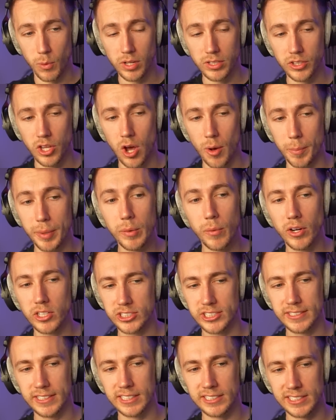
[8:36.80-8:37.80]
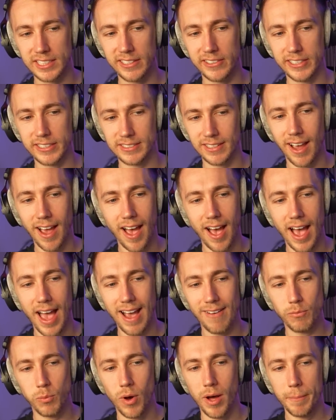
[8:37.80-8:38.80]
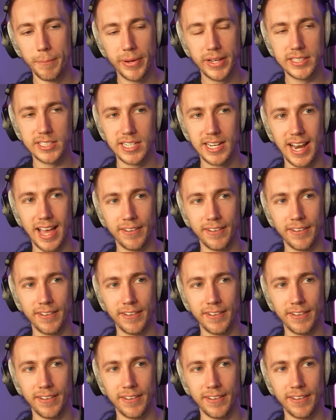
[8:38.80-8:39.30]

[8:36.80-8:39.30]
will not be watching this series. I, I have one person